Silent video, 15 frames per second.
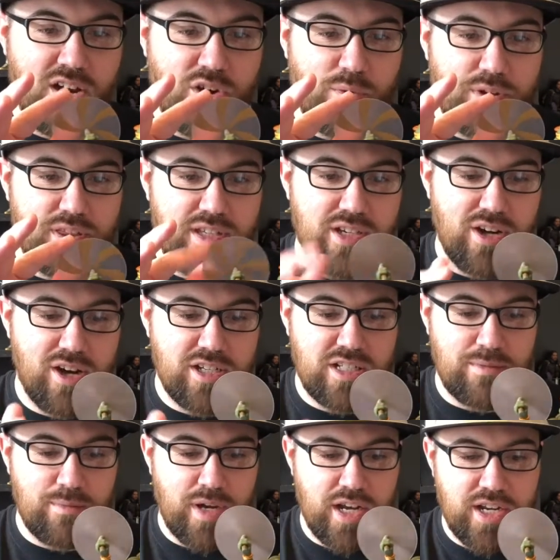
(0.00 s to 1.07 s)
with the
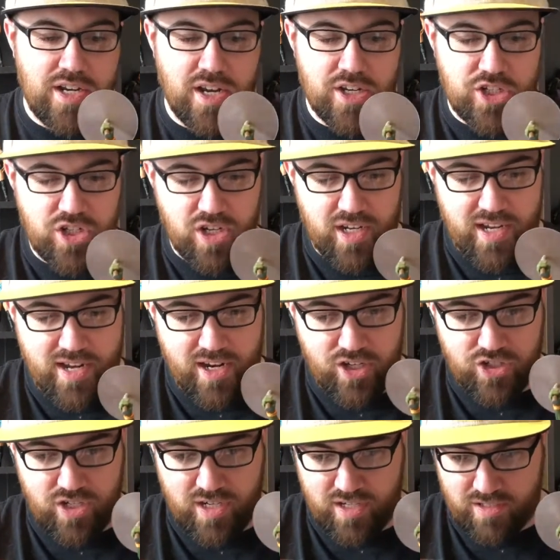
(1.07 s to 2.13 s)
awesome nunchuck
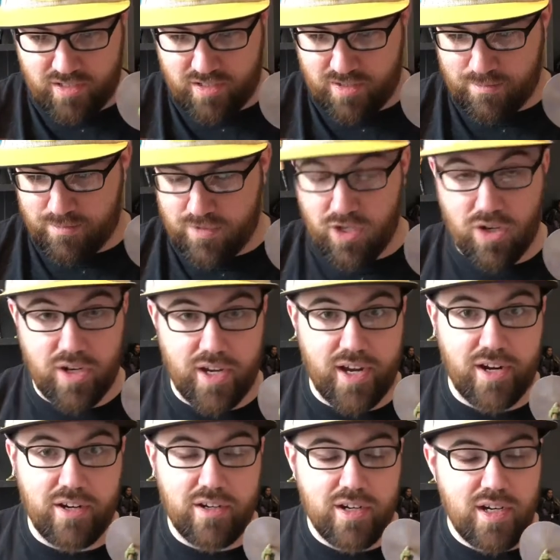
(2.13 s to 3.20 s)
action and some dog
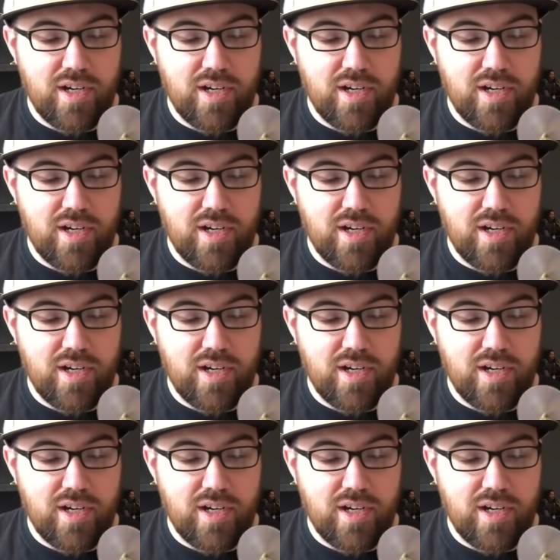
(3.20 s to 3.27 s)
hair.